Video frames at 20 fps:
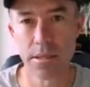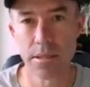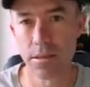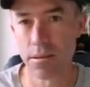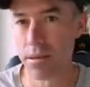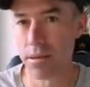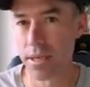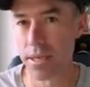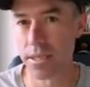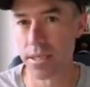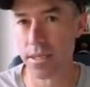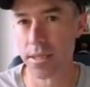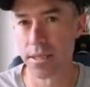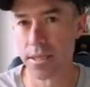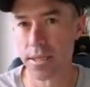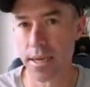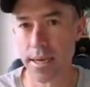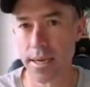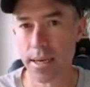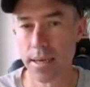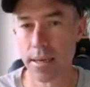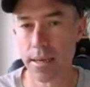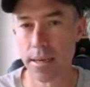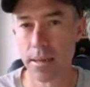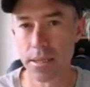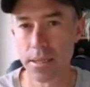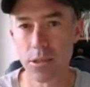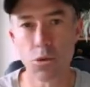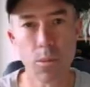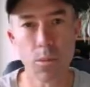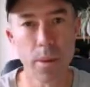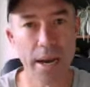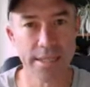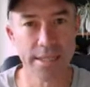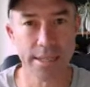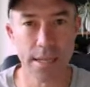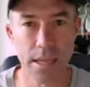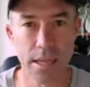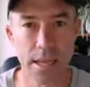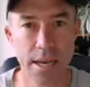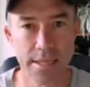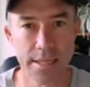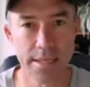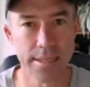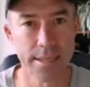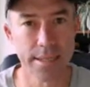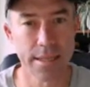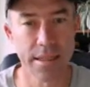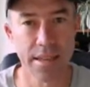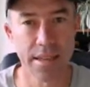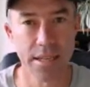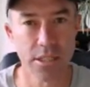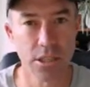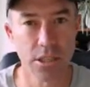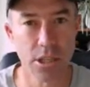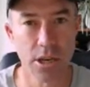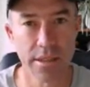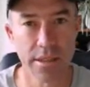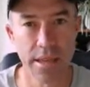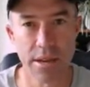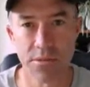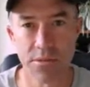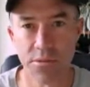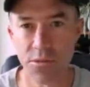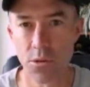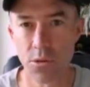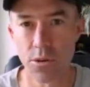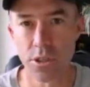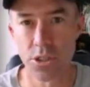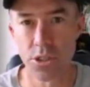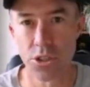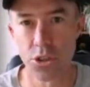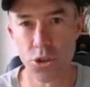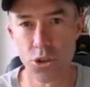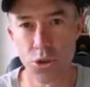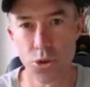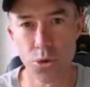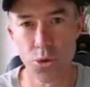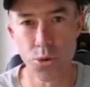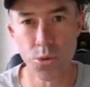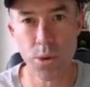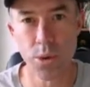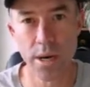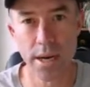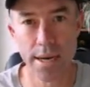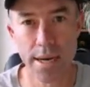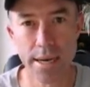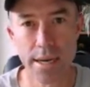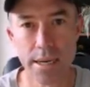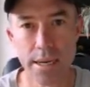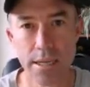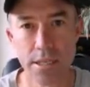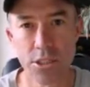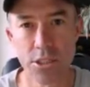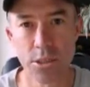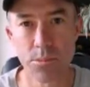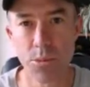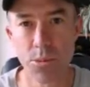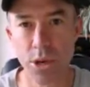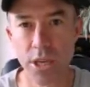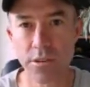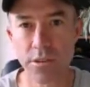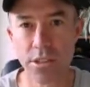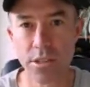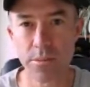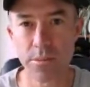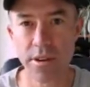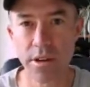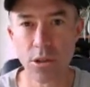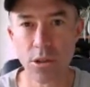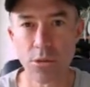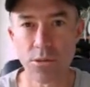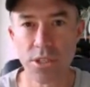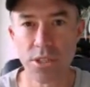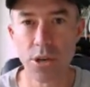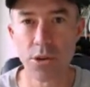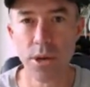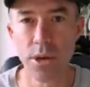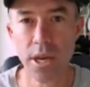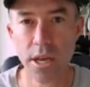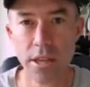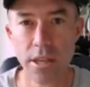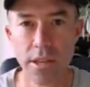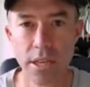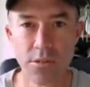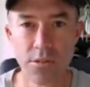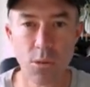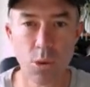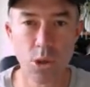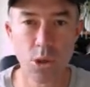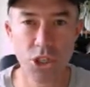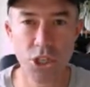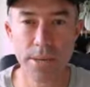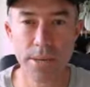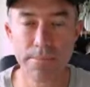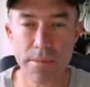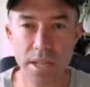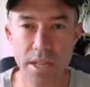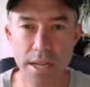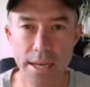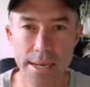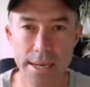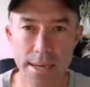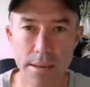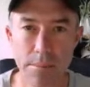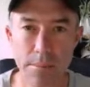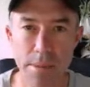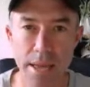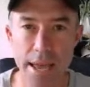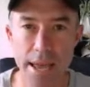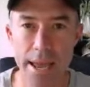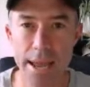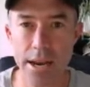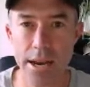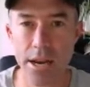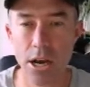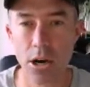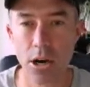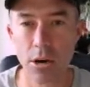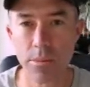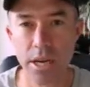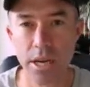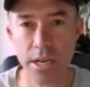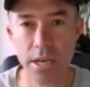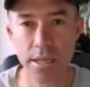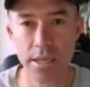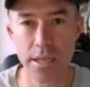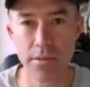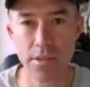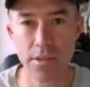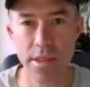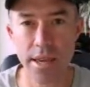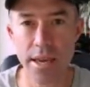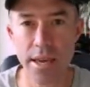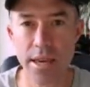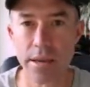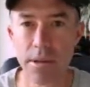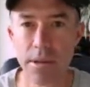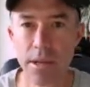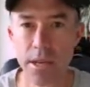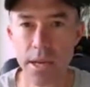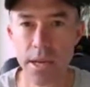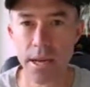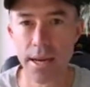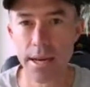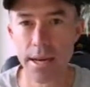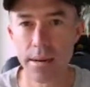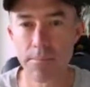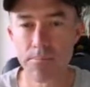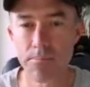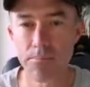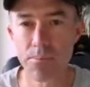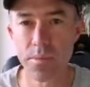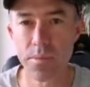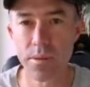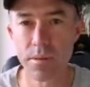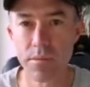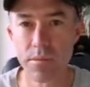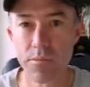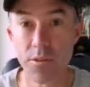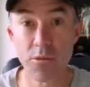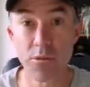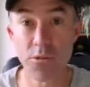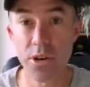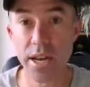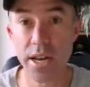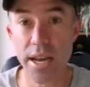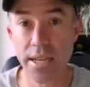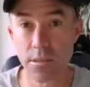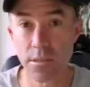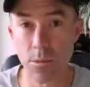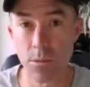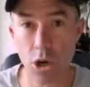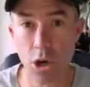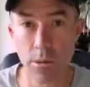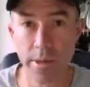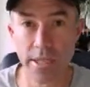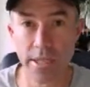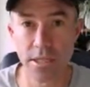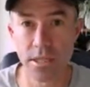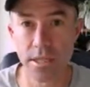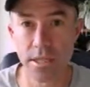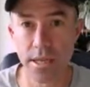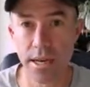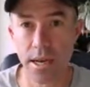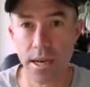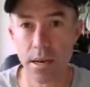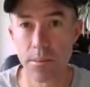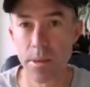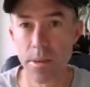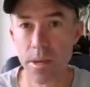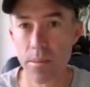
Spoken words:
these little masterclasses and things like that for us to bring you some value. So thanks for watching, and I'm going to leave it there. Feel free to add some comments. Hit